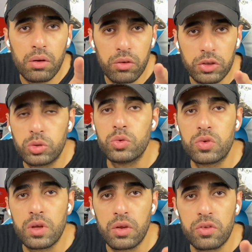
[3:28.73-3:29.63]

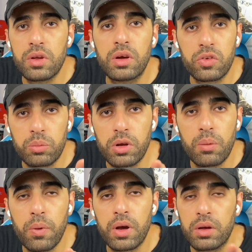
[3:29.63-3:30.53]
shoes and sneakers I'm
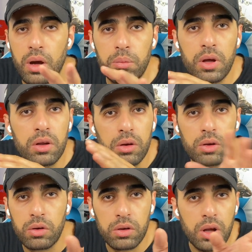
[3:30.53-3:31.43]
gonna
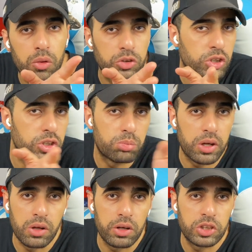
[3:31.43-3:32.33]
now change my
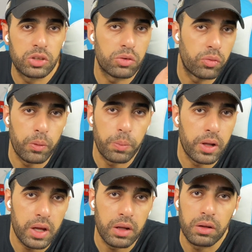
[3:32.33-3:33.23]
direction to flip
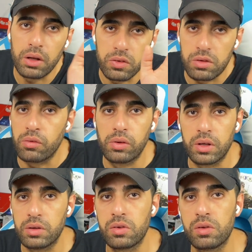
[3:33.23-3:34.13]
lien and stuff
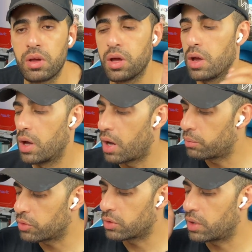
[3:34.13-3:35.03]
like this.
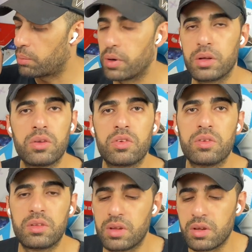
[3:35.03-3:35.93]
I'm not gonna buy these
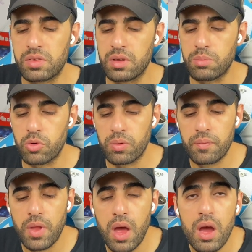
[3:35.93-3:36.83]
things anymore.
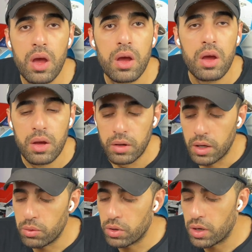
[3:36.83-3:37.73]

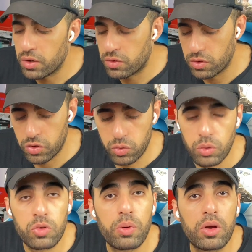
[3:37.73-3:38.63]
Anyway, guys, this
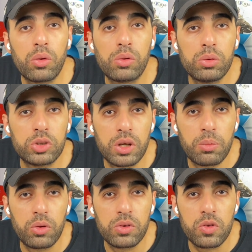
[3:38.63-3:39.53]
was my conclusion
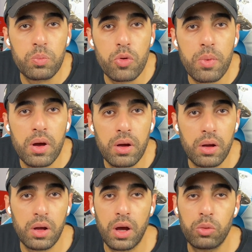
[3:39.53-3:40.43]
about this PUMA.
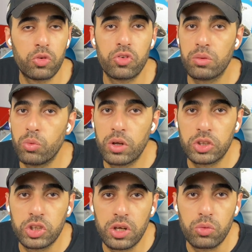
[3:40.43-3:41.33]
I wanna
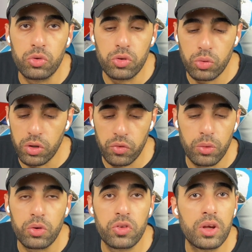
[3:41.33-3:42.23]
share it with you. If you
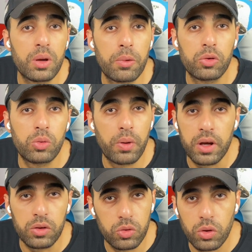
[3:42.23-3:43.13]
was thinking about to buy
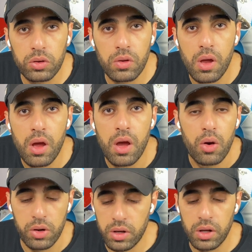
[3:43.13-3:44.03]
it, don't,
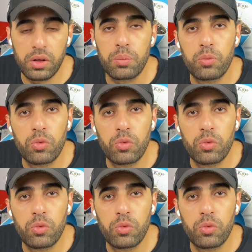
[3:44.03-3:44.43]
or any other